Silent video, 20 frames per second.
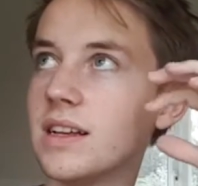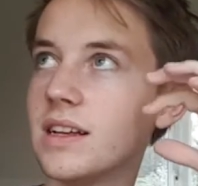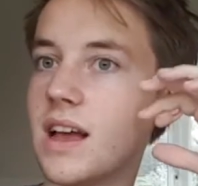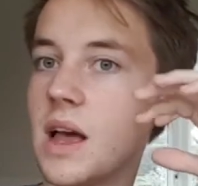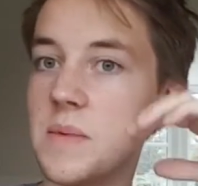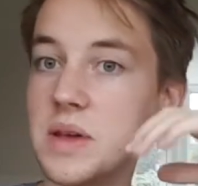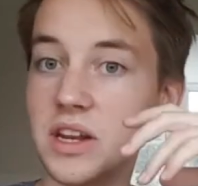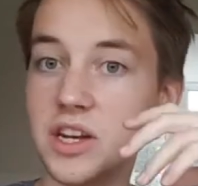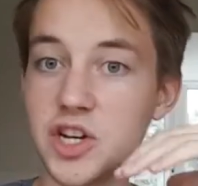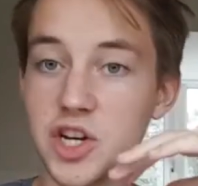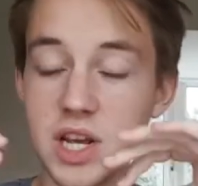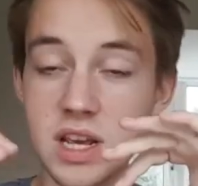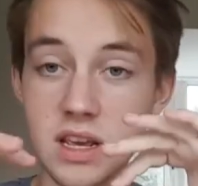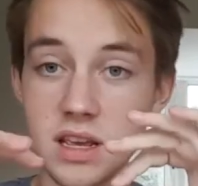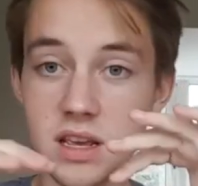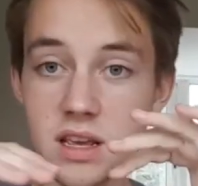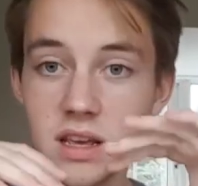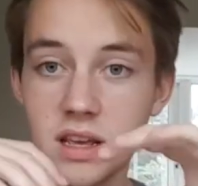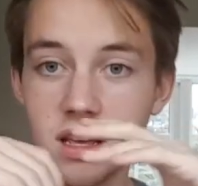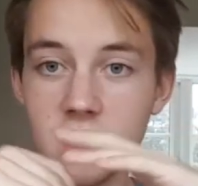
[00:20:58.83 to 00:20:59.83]
I mean,
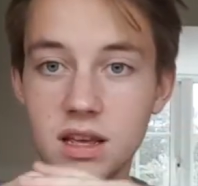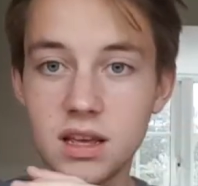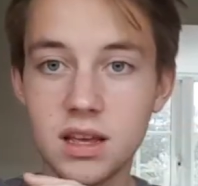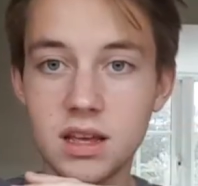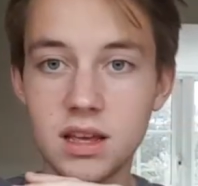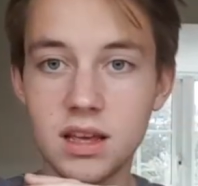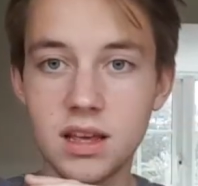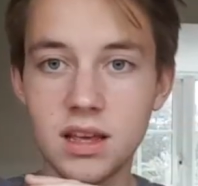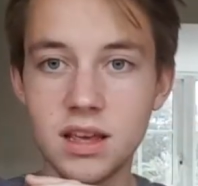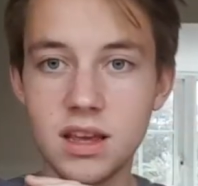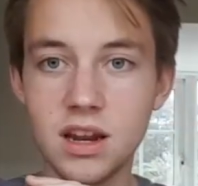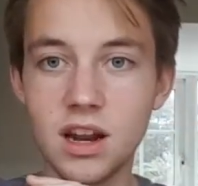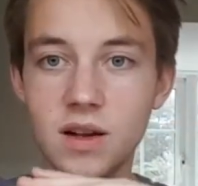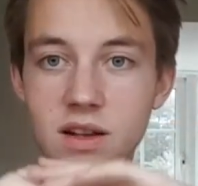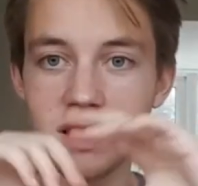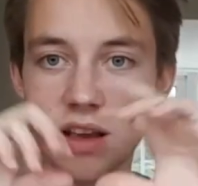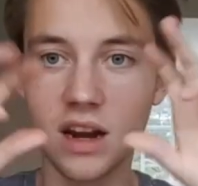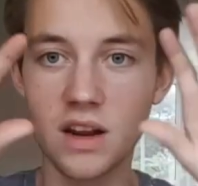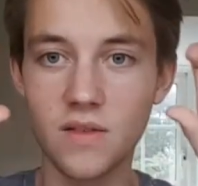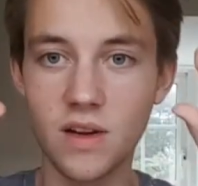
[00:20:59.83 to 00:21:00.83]
qi, you know,
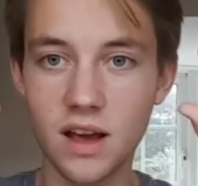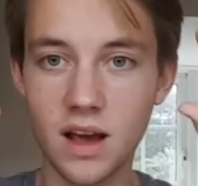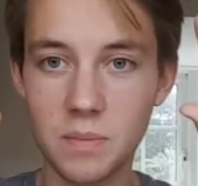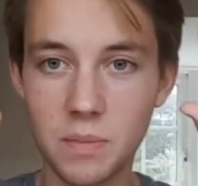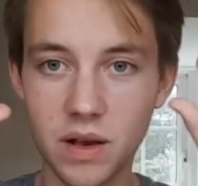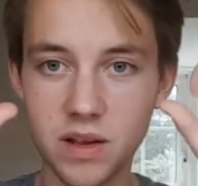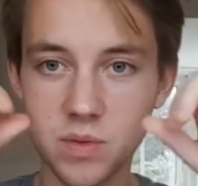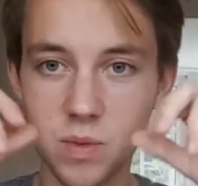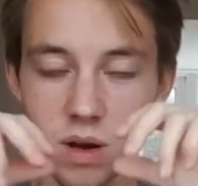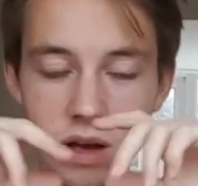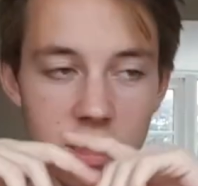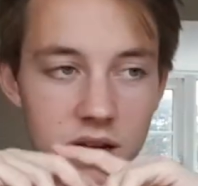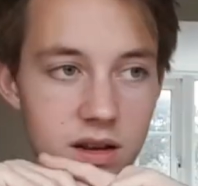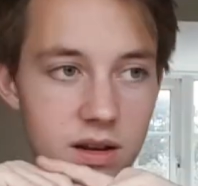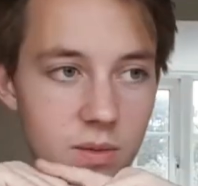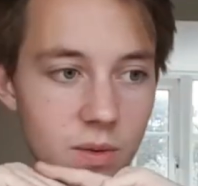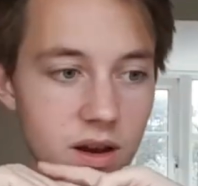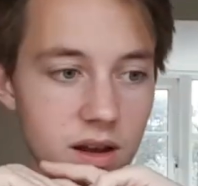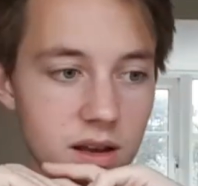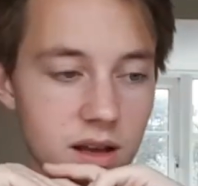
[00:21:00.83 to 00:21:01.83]
it's kind of like a buzzword
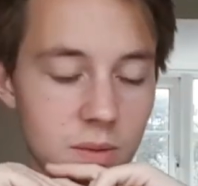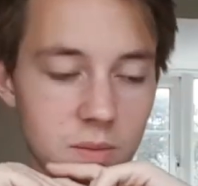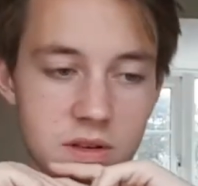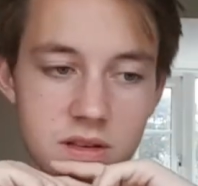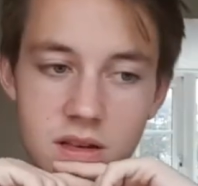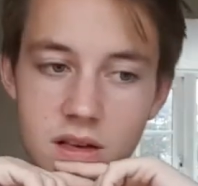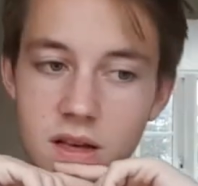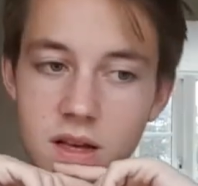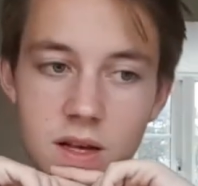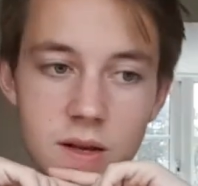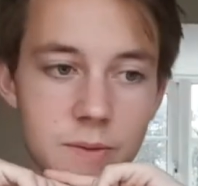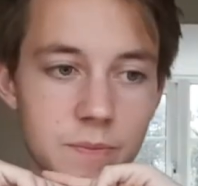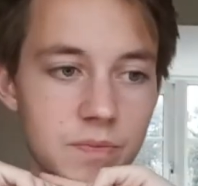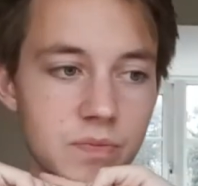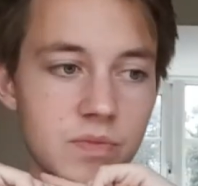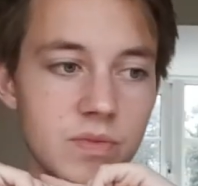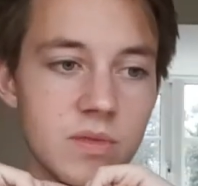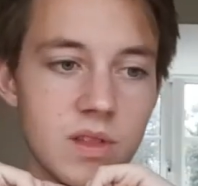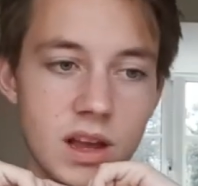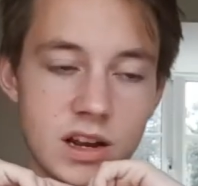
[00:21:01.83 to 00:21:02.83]
when it comes to
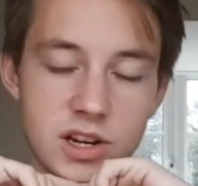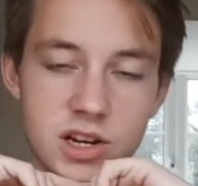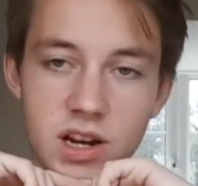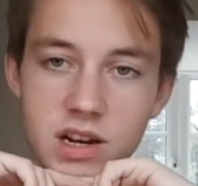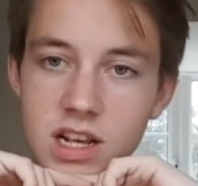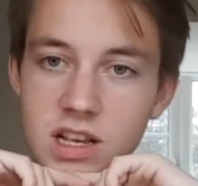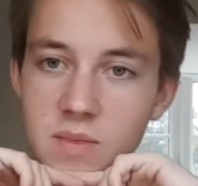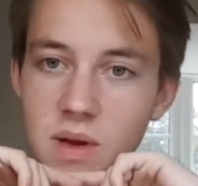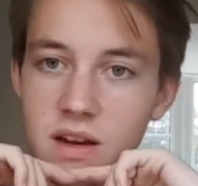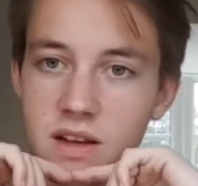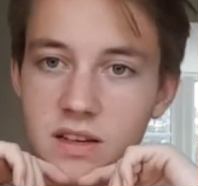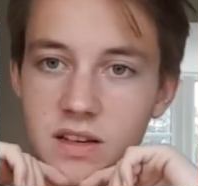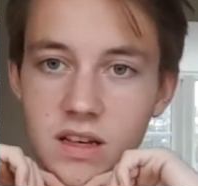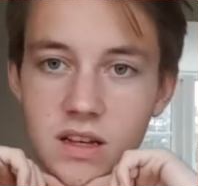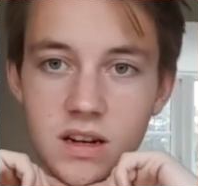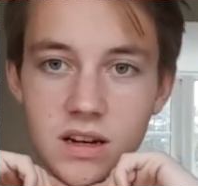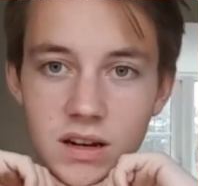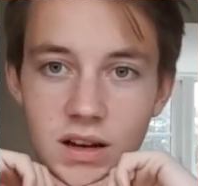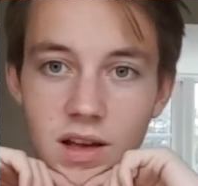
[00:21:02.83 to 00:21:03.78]
like Chinese medicine and